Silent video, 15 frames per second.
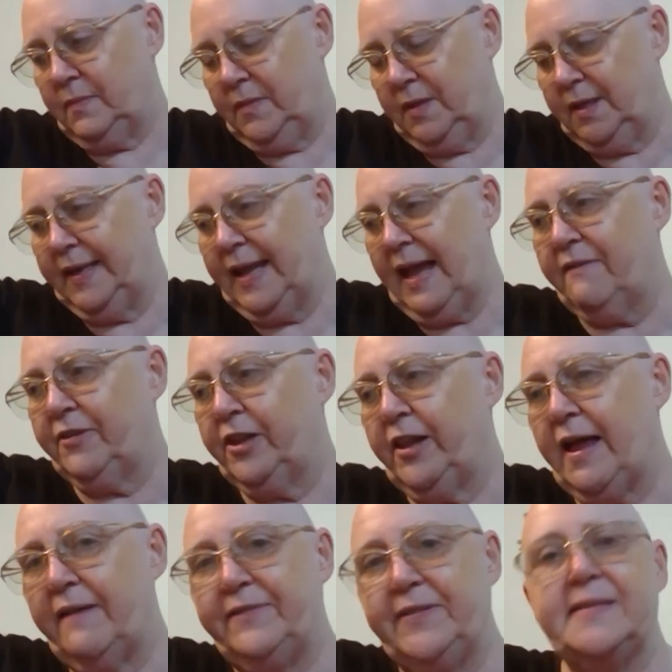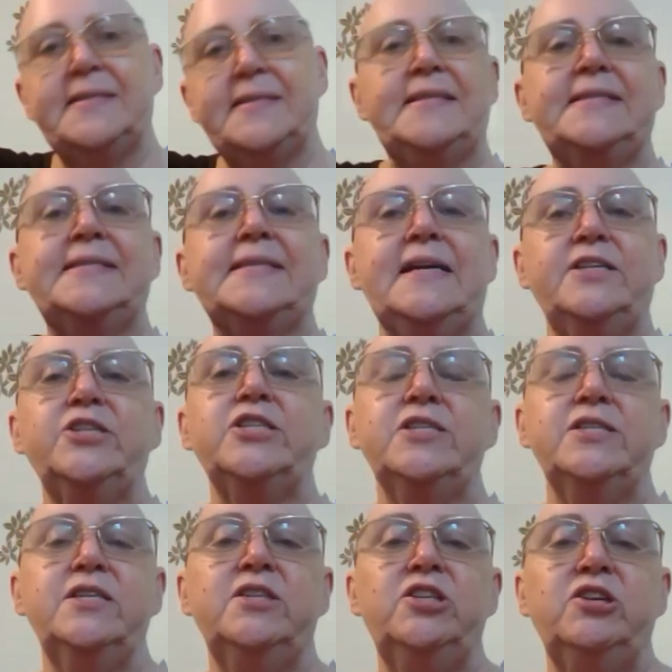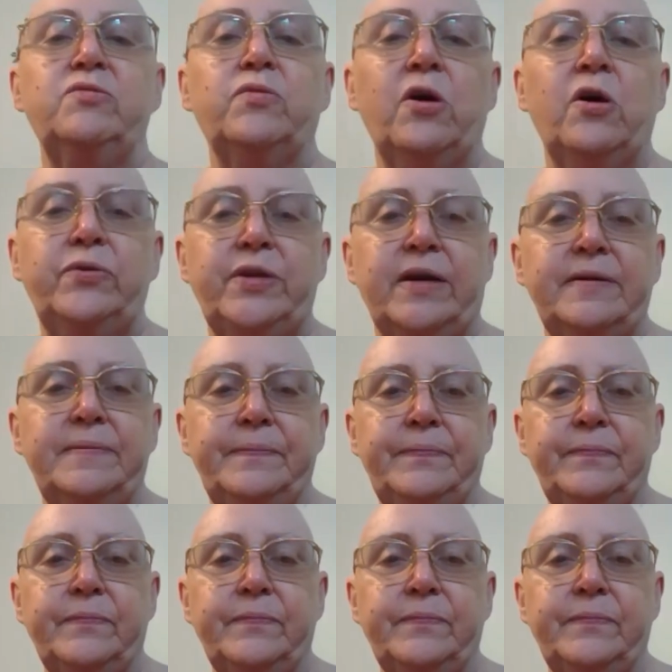the level of the cessation, the nirodha,